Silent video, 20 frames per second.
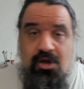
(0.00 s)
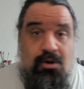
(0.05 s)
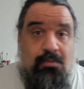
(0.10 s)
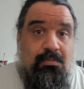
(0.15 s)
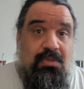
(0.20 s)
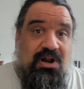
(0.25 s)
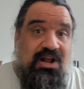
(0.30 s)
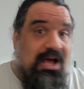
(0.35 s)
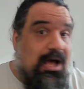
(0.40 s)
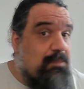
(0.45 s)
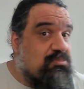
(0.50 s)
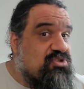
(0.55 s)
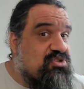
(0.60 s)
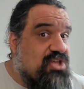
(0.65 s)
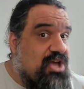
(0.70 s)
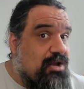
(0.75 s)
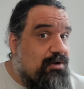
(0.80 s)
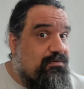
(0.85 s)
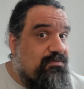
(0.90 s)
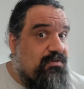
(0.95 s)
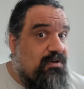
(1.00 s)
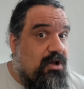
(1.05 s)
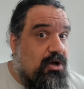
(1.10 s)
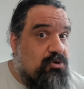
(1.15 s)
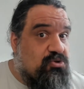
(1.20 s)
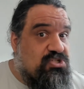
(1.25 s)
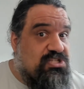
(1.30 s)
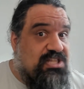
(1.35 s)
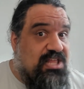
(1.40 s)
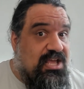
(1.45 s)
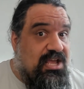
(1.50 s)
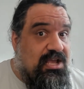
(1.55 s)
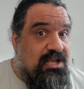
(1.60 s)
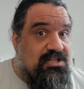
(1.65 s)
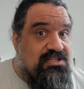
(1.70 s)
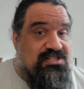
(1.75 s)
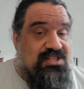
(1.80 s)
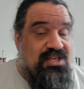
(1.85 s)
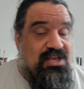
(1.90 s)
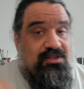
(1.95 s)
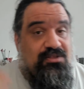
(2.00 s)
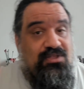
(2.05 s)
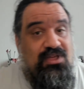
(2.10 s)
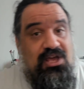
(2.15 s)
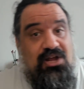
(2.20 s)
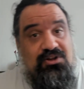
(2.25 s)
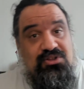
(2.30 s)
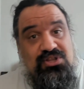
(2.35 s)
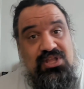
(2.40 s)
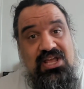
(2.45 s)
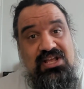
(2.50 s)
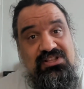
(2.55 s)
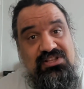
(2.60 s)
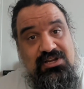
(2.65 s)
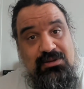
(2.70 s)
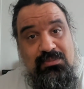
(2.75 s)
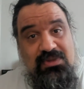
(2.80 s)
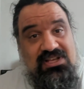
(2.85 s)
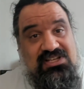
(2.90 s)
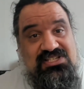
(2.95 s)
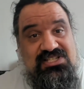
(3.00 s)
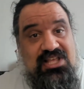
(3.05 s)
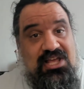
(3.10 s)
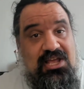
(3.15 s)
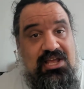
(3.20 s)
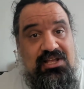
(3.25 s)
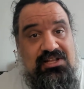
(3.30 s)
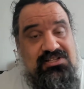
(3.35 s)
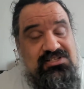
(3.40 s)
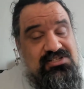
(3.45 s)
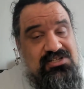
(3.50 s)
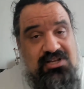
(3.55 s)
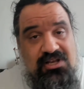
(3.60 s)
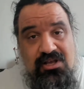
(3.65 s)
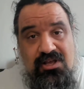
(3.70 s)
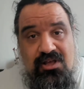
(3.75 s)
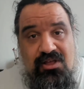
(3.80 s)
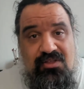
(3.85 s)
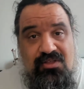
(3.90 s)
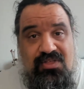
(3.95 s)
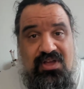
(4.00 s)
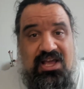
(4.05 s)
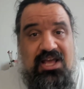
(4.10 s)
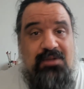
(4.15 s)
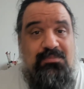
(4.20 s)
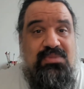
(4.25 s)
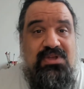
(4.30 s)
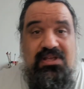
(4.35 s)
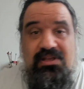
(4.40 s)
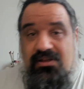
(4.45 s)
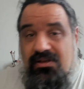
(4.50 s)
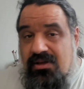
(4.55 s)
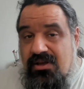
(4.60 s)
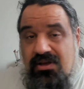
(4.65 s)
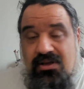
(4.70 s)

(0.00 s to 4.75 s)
Perhaps they are flow states, they are daydreaming states that can be